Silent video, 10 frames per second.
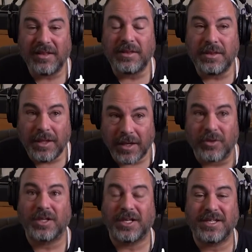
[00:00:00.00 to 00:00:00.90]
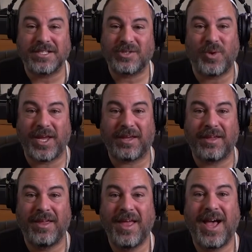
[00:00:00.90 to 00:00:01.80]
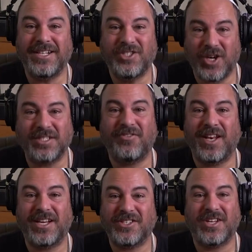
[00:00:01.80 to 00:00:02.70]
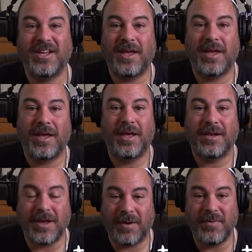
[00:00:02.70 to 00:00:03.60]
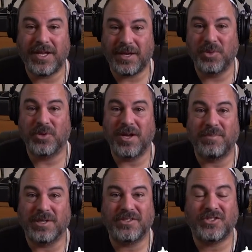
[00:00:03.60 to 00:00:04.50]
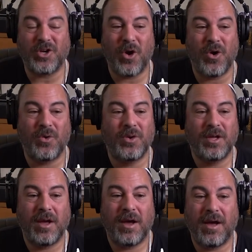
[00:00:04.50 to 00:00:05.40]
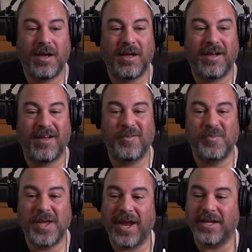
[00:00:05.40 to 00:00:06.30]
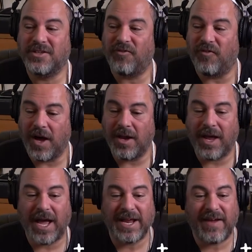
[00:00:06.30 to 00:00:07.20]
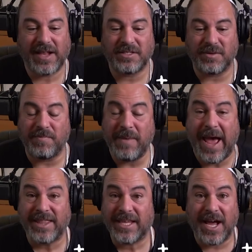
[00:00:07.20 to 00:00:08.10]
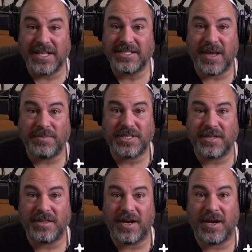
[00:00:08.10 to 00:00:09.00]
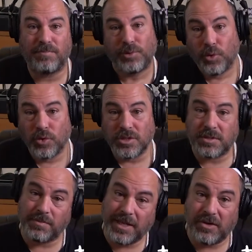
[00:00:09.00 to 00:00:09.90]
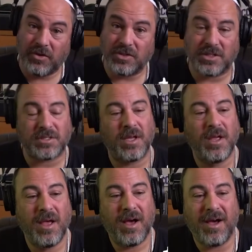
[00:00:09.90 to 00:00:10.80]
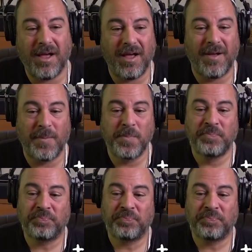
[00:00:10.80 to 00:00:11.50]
literally this week, I just finished Hebrew Numbers. So it's fun. I got some math concepts in there, plus, minus. And